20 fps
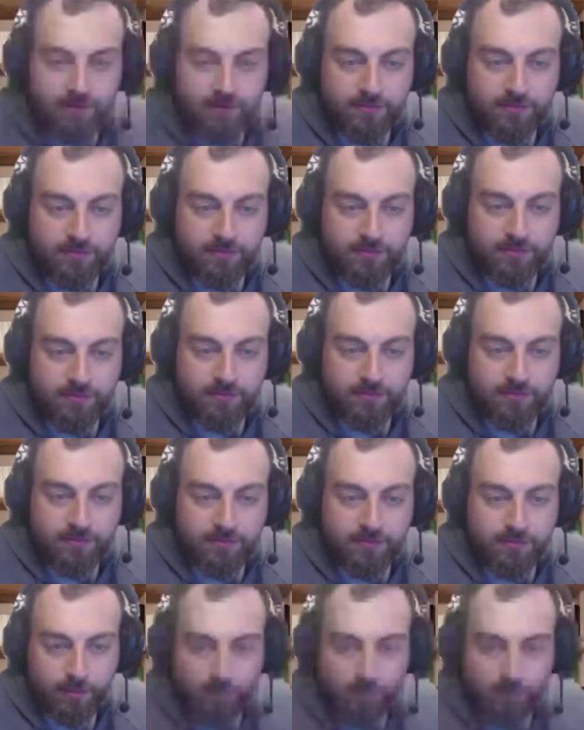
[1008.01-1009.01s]
is what
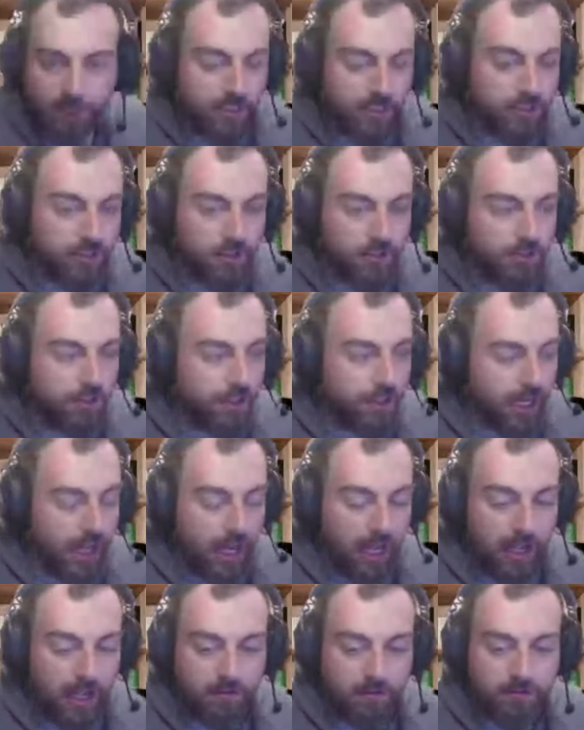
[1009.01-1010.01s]
it will be. You know, you
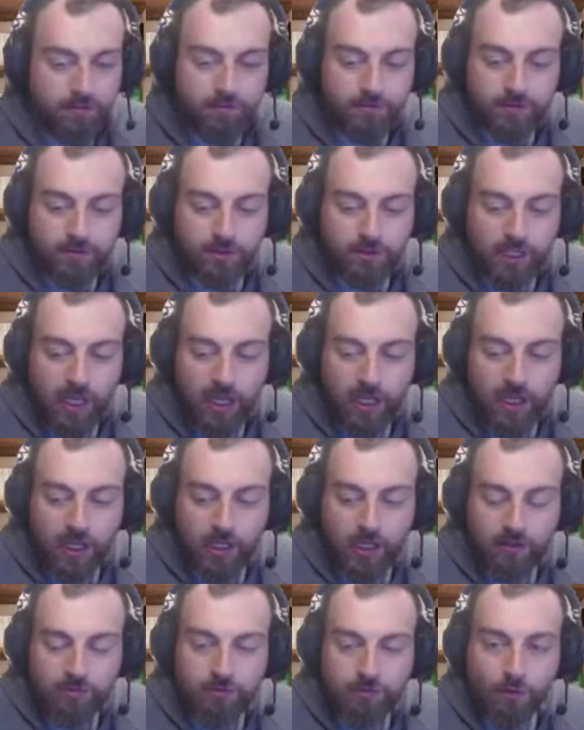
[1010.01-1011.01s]
could have
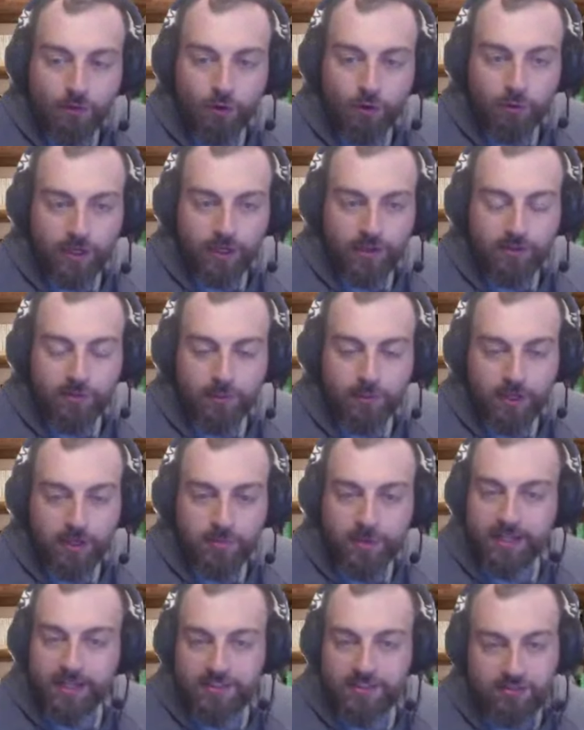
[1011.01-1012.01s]
uh, four wins where
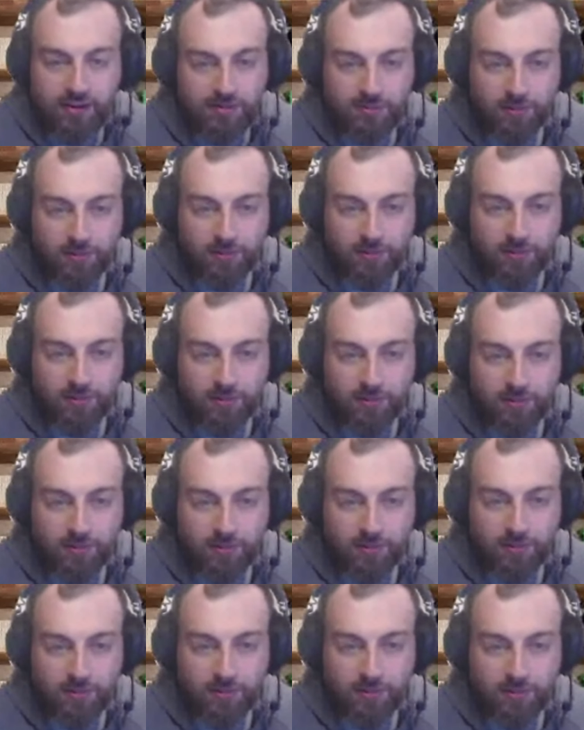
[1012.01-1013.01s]
you barely scrape guy and you
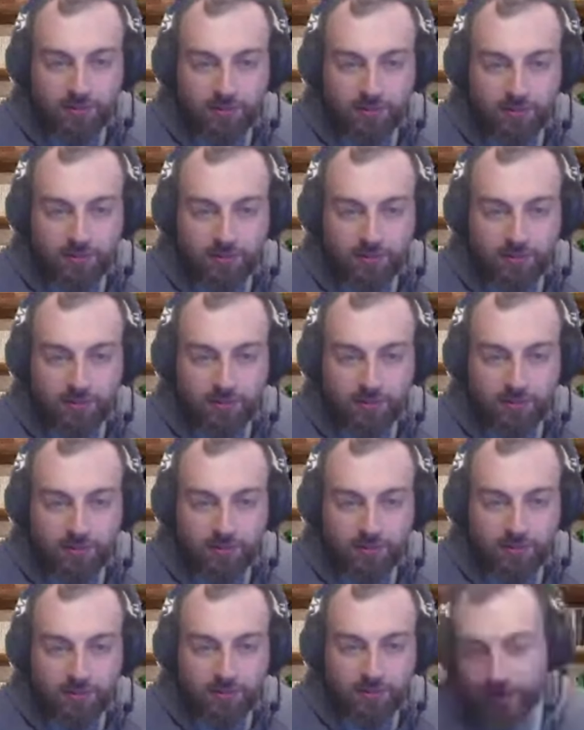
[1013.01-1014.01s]
get him off a
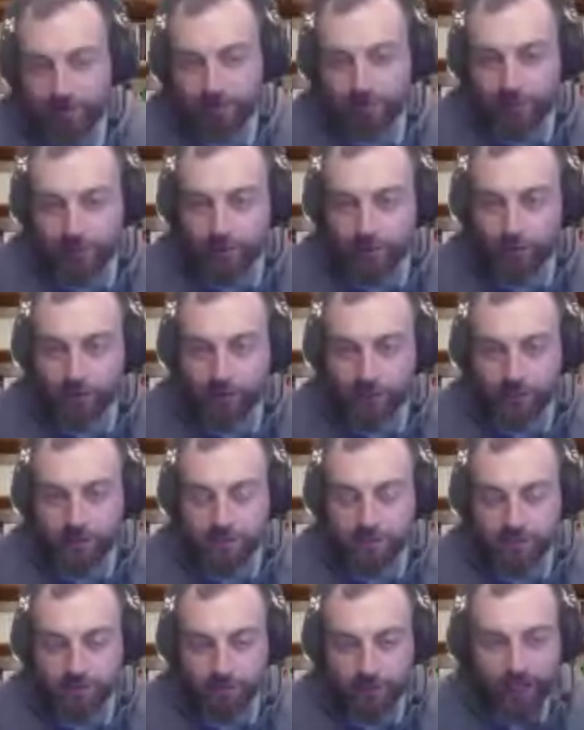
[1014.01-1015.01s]
lucky referee call that
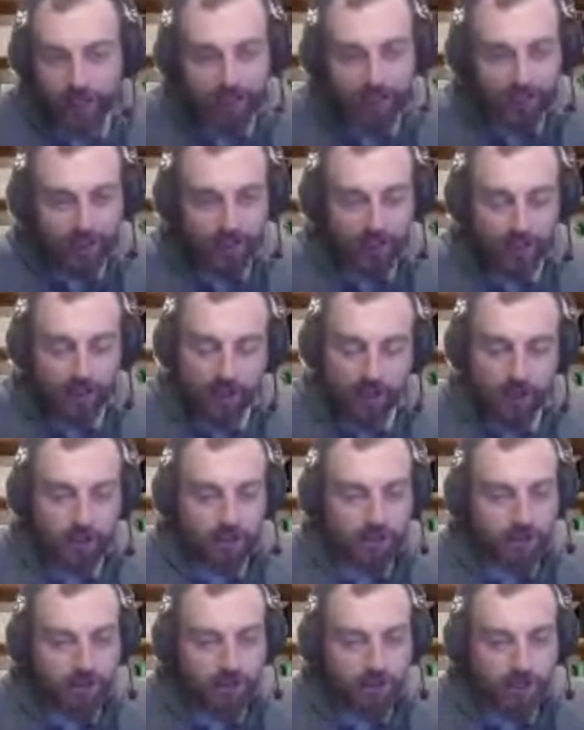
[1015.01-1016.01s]
goes your way.
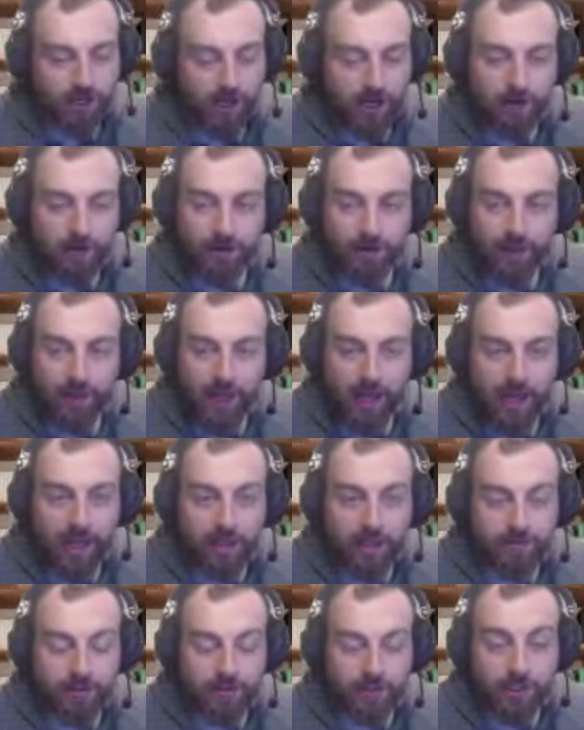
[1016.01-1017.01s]
You know, I'd rather
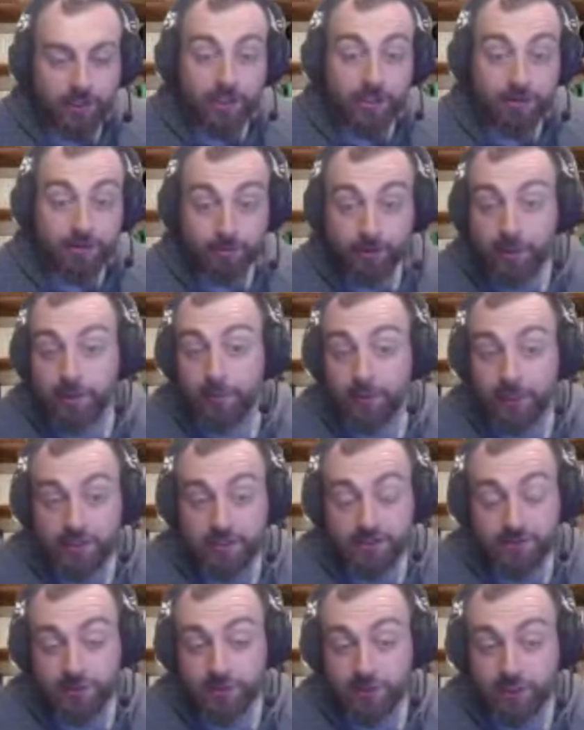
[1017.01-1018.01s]
have three wins
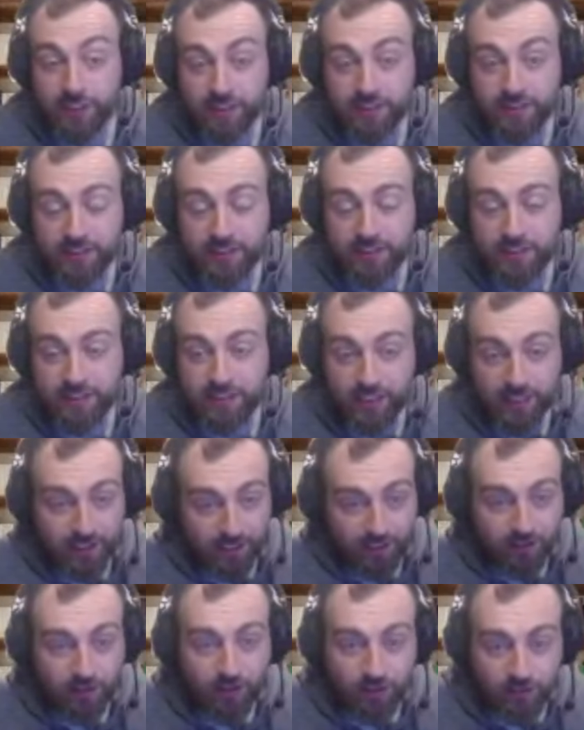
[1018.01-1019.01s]
of good consistency and a
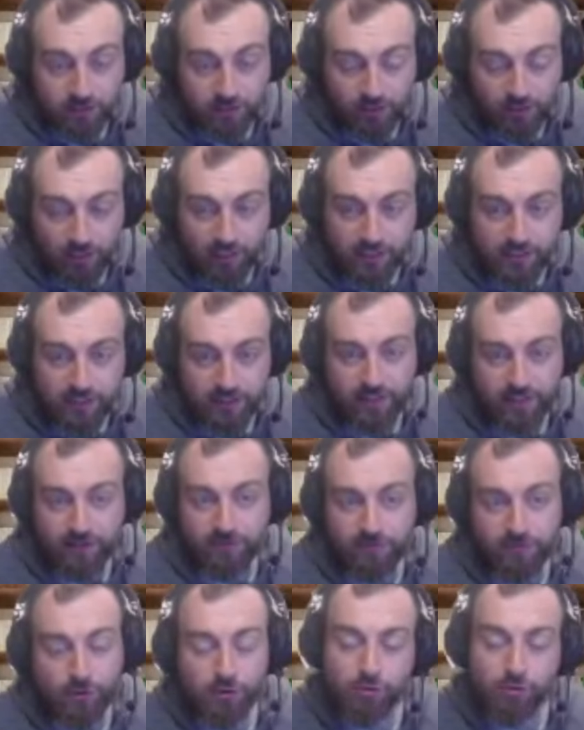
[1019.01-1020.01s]
close loss than
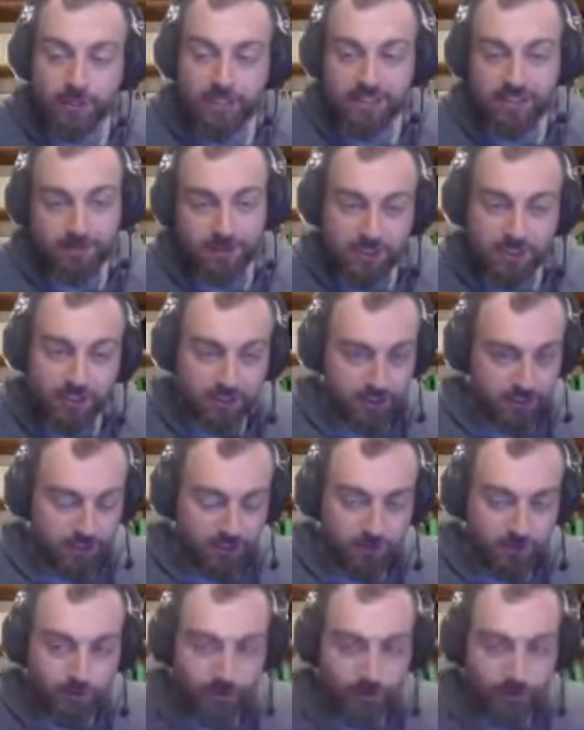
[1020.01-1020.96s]
four wins that we don't deserve to win